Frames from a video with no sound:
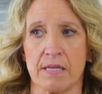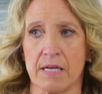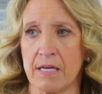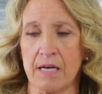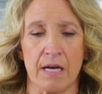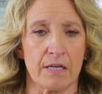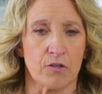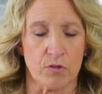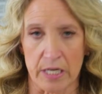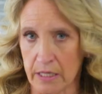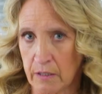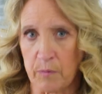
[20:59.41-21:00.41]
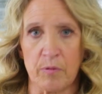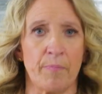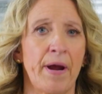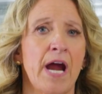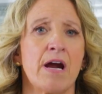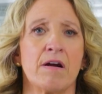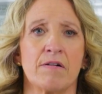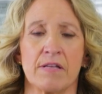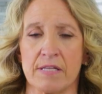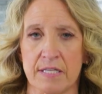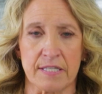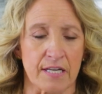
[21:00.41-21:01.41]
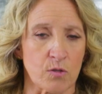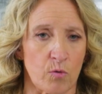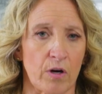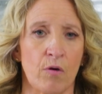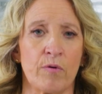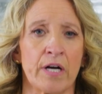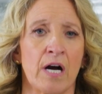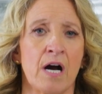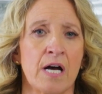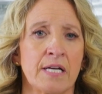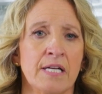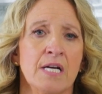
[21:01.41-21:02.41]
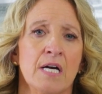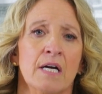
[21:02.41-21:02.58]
That you didn't look prepared and things were going on.